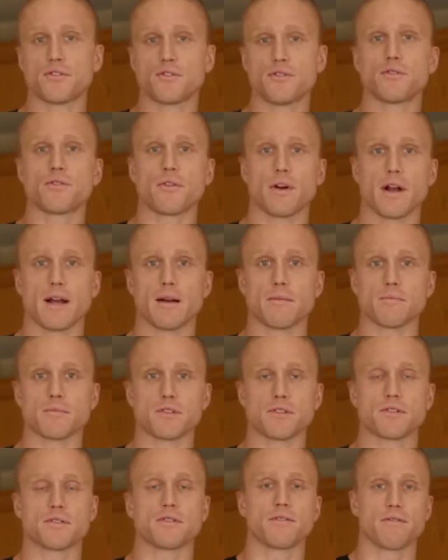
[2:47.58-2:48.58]
2
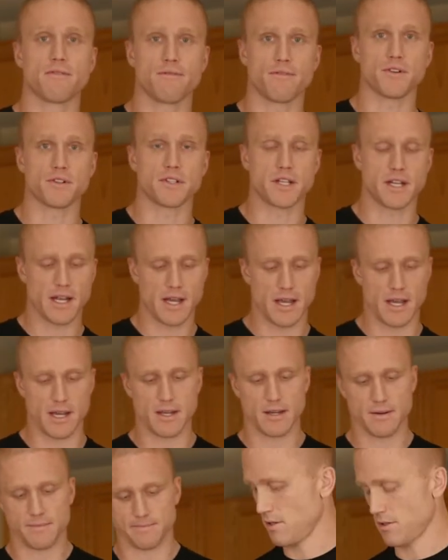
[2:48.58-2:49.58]
grams for
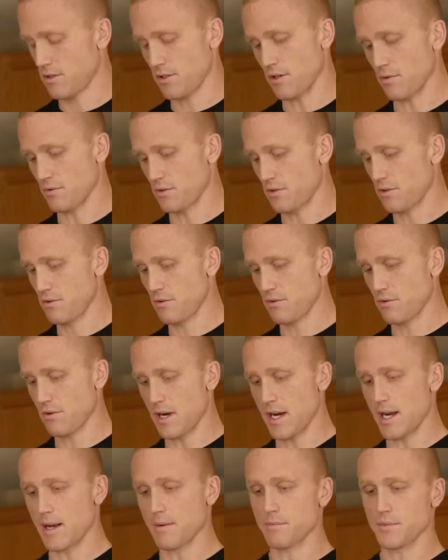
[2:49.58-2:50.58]
today. So 2
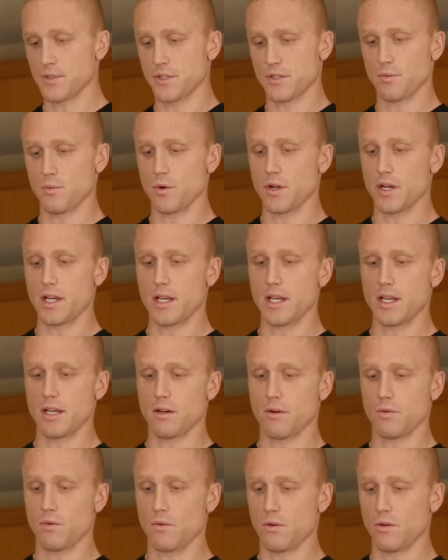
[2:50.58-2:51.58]
grams would
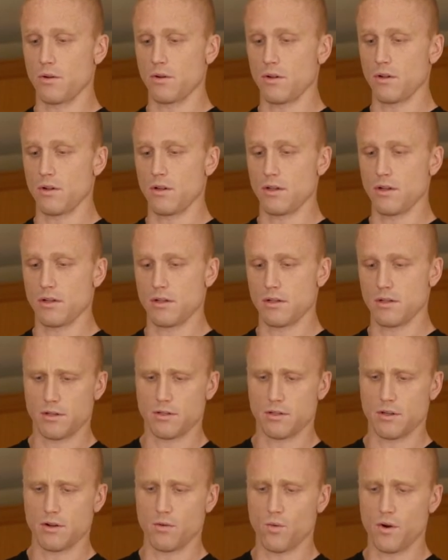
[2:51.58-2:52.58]
equal,
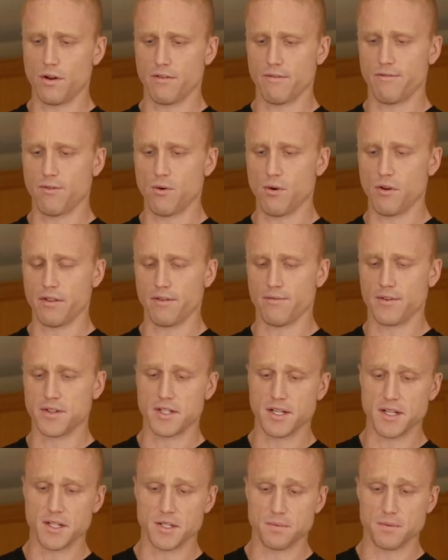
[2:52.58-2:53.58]
so 1/4 of a
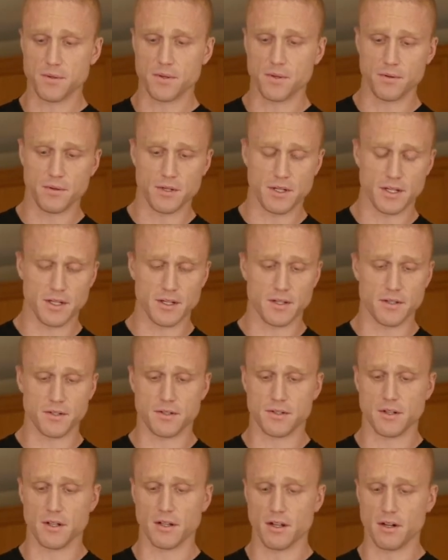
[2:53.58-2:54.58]
teaspoon
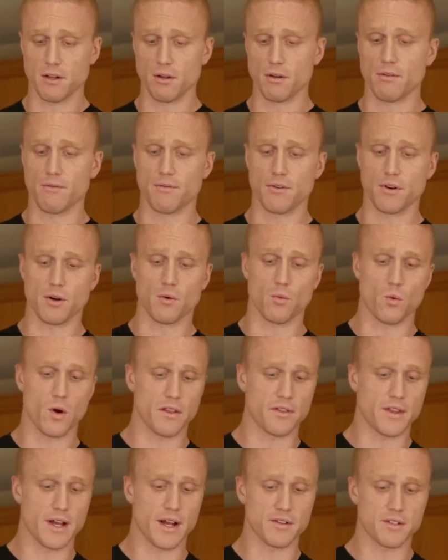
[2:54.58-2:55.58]
is a little over
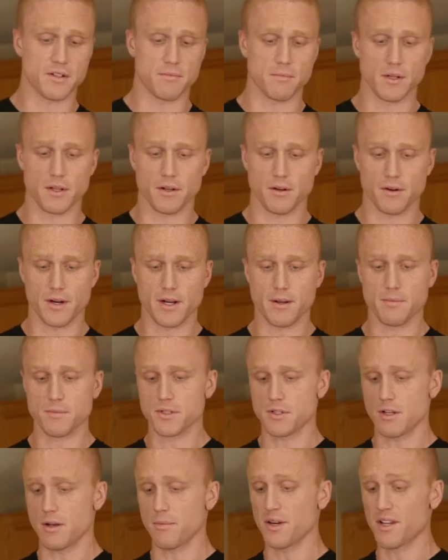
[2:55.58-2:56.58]
1,000 milligrams.
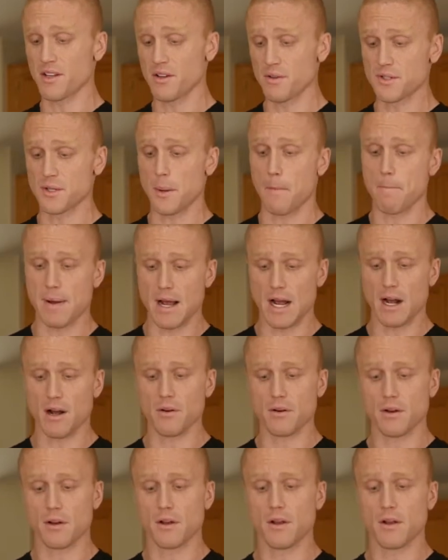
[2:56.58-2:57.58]
So I'm going to use
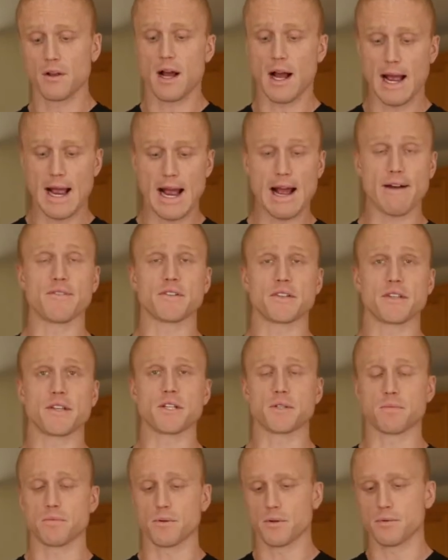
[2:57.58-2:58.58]
about a half a
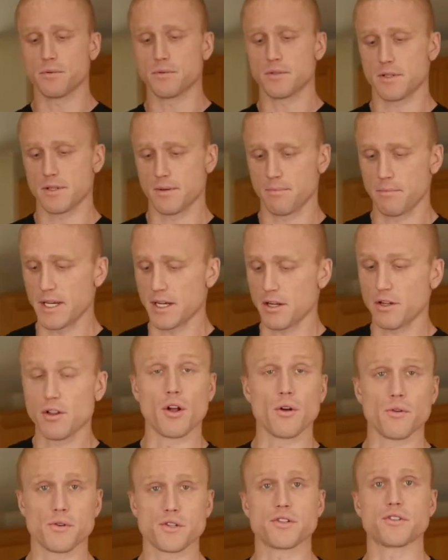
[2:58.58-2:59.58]
teaspoon to be
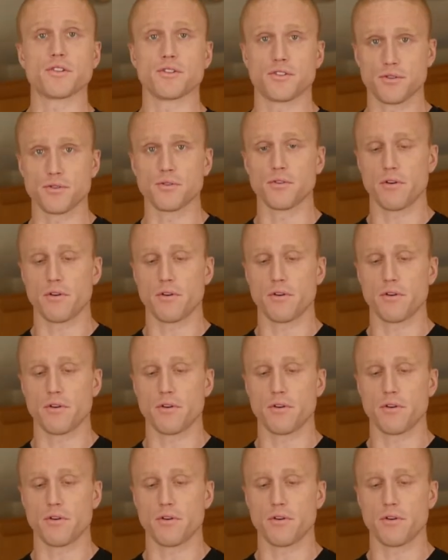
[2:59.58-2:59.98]
close to 2